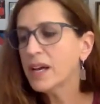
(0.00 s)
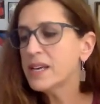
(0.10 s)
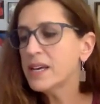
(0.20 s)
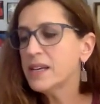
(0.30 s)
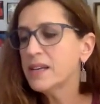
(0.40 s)
I
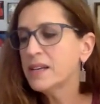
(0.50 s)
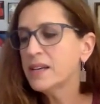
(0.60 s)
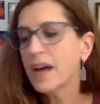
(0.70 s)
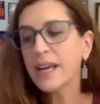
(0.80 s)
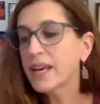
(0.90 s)
said.
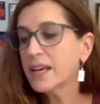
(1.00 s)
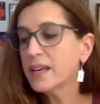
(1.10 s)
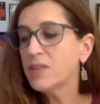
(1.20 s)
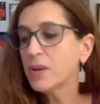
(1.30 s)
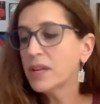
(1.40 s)
"I can't
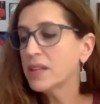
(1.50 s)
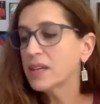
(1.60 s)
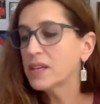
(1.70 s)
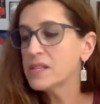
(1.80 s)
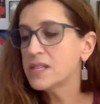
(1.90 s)
give you
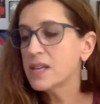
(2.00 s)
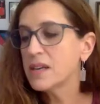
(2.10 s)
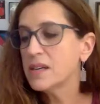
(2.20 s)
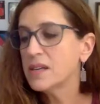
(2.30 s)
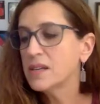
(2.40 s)
anything," she
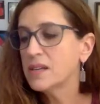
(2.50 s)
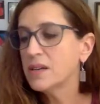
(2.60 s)
said.